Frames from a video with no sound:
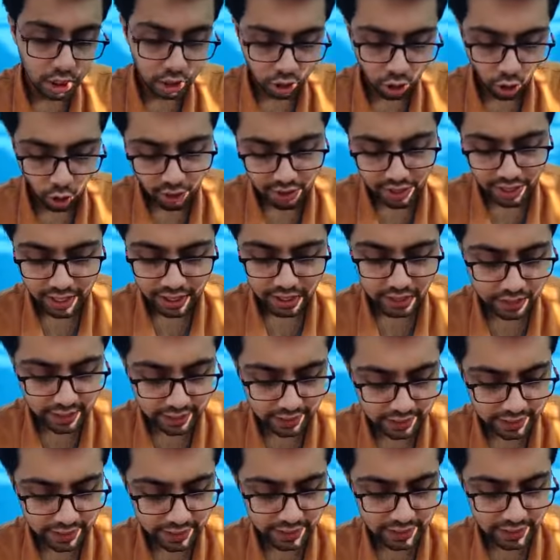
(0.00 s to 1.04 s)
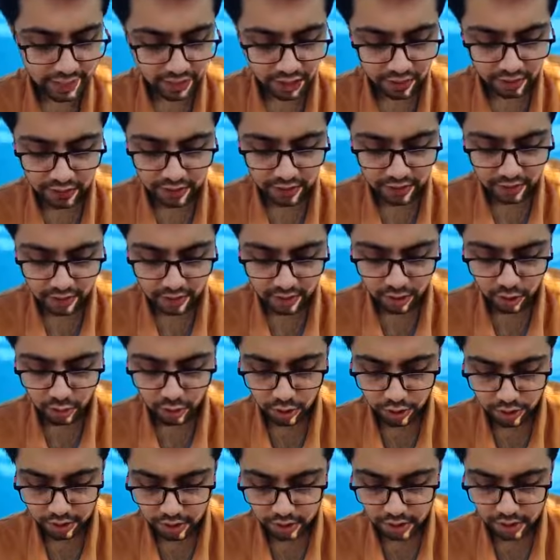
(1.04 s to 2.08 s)
toss and shade classification, then
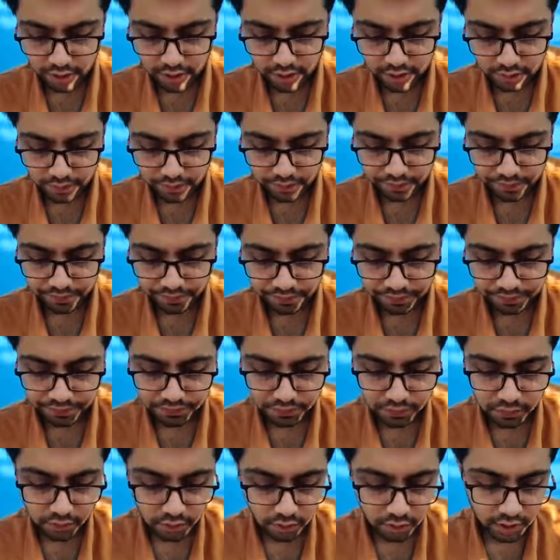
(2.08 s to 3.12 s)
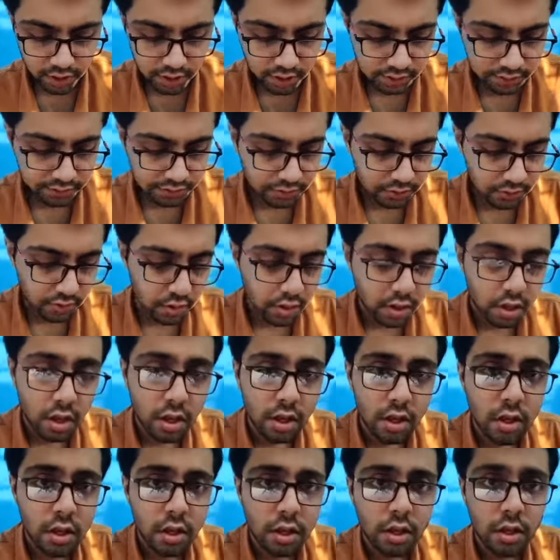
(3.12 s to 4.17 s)
only you can just tell. So yeah,
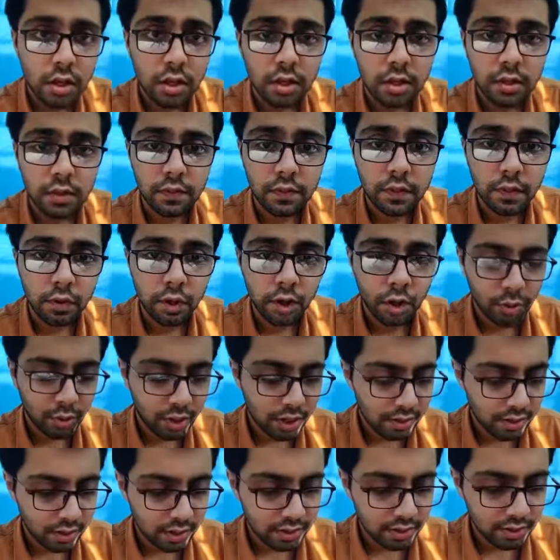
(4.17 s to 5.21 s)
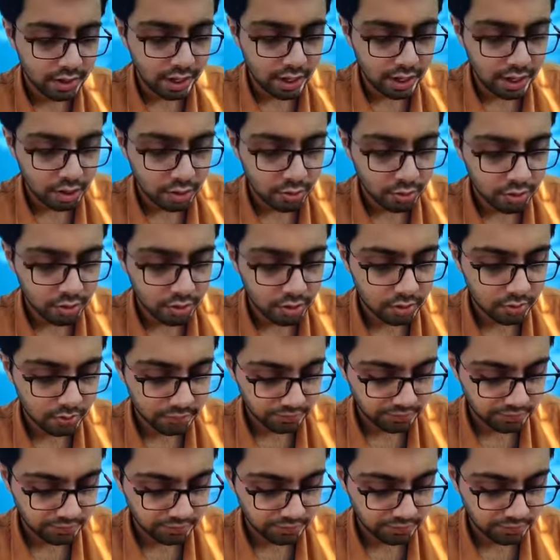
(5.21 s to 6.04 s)
if you want to answer, it's the last question.